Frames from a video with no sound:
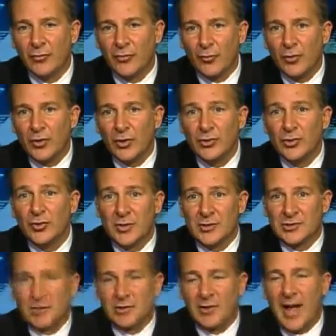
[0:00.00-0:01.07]
The real
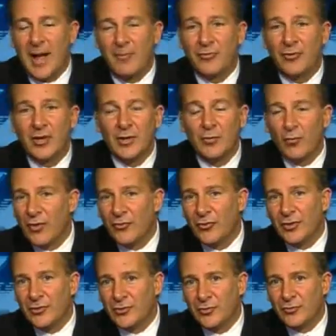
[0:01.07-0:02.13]
U.S. collapse
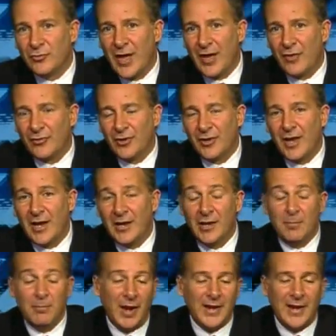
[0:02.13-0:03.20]
wasn't in 2008.
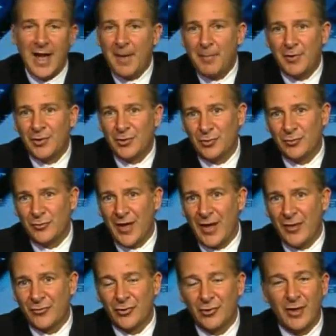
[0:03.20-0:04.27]
It might happen in
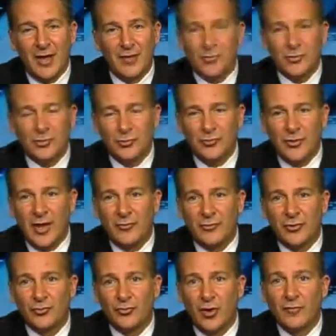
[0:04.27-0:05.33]
2011 or
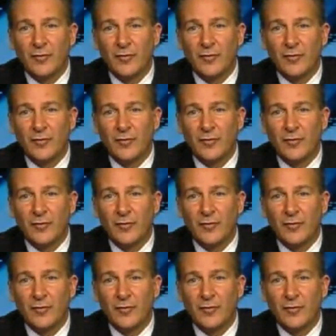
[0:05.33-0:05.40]
2012.